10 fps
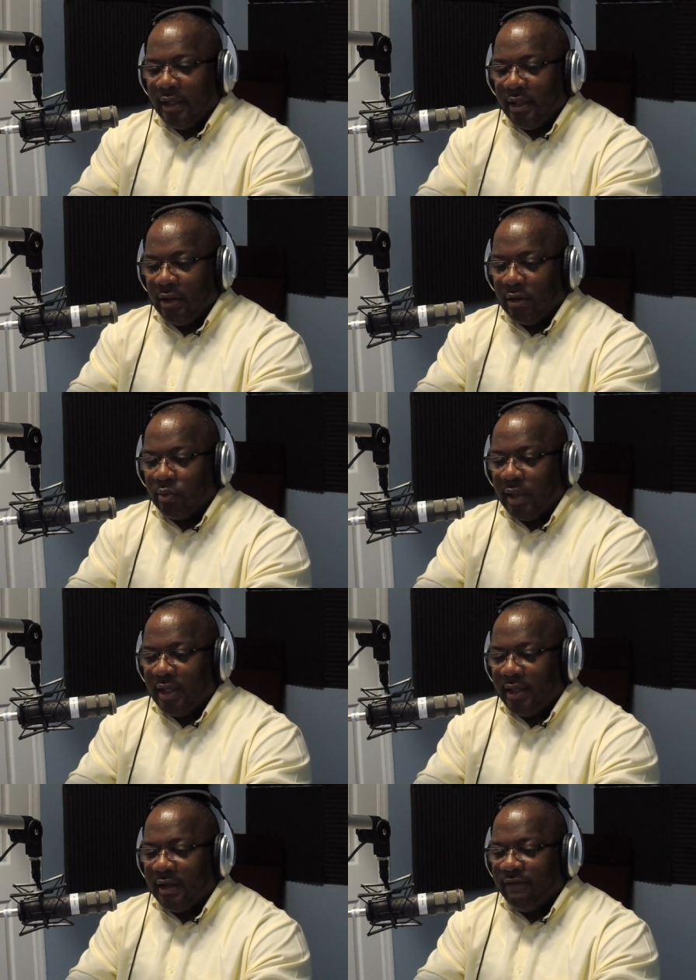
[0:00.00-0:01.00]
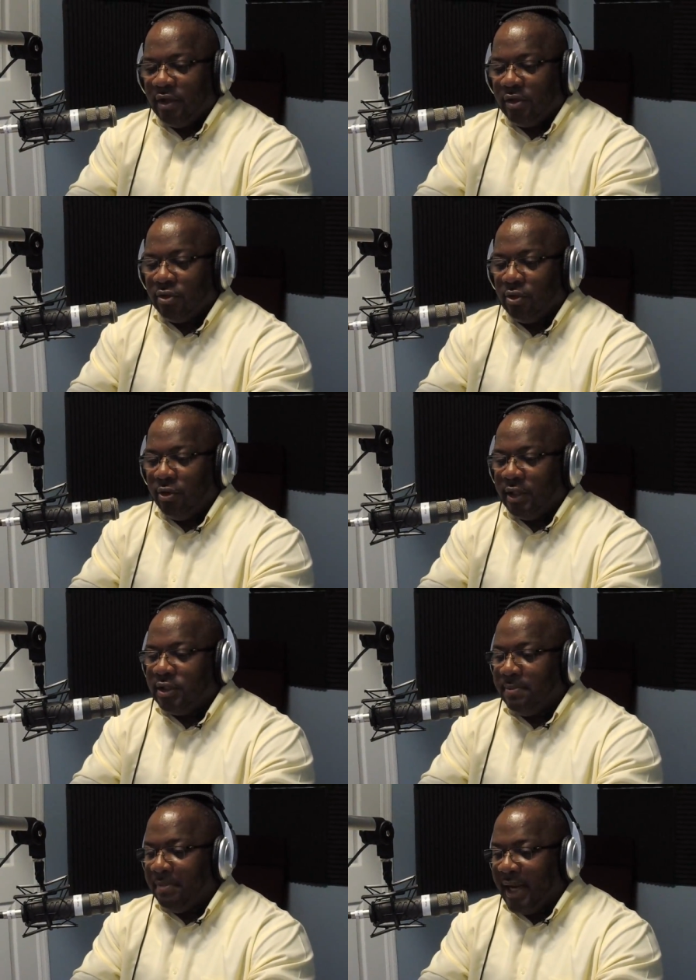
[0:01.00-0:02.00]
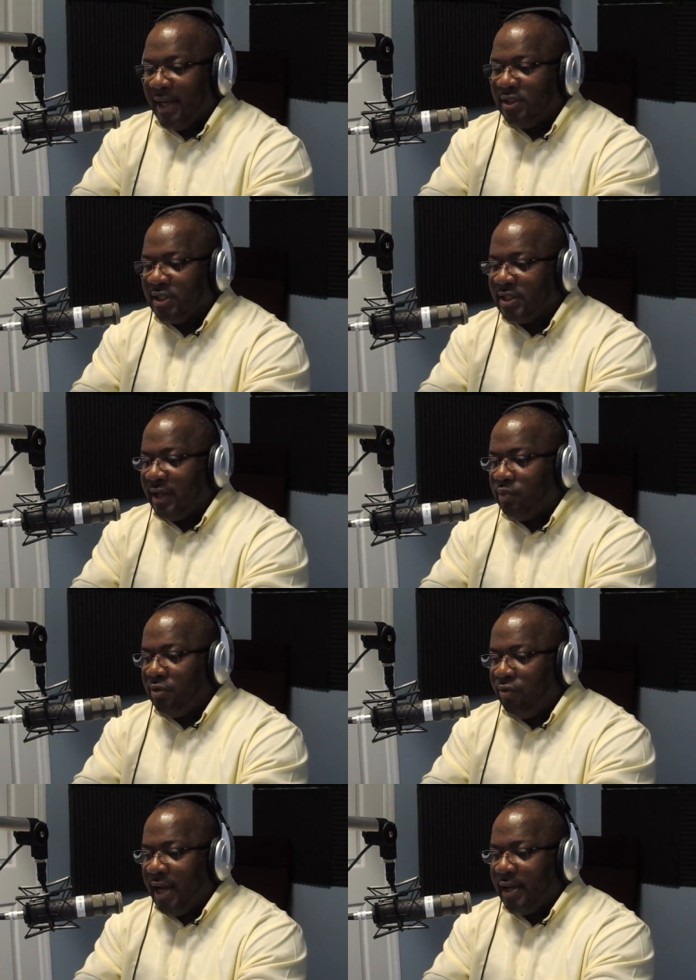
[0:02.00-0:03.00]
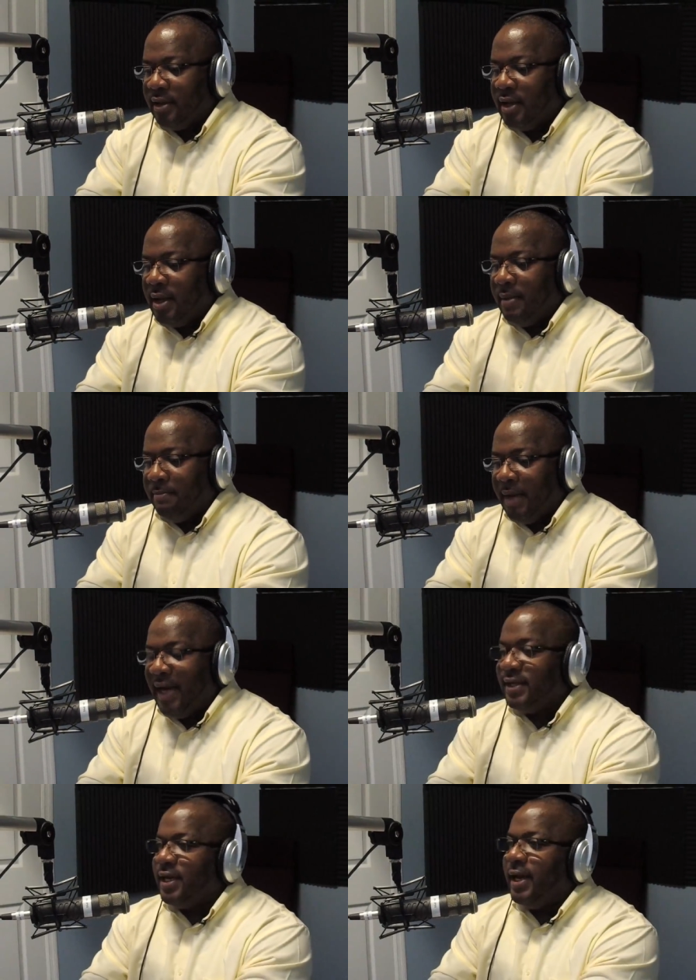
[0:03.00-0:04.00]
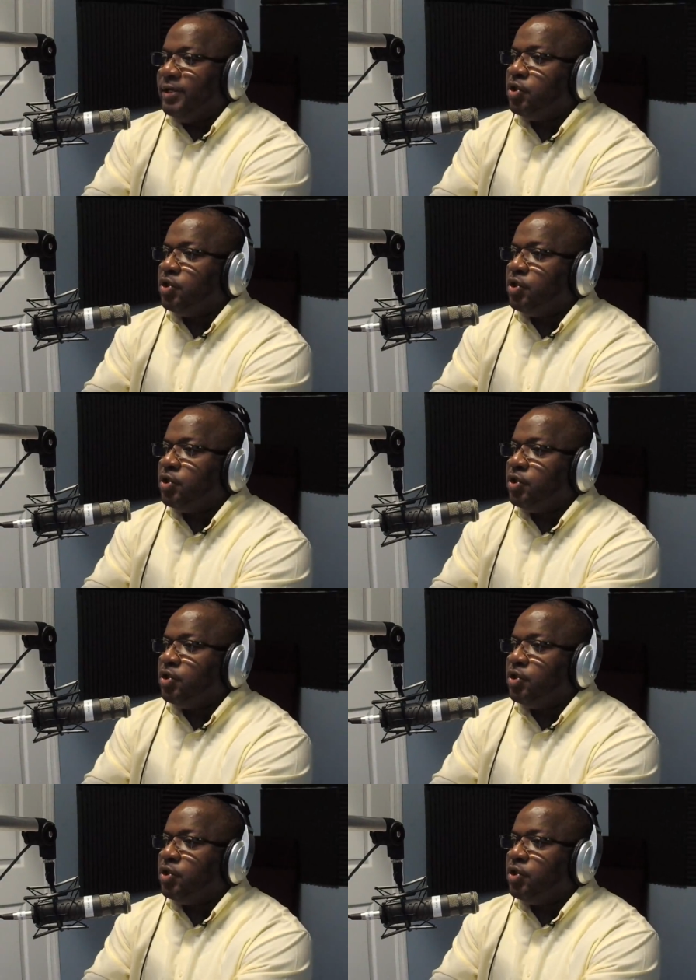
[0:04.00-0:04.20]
in the earth will he give the authority to man, just like we read, mankind.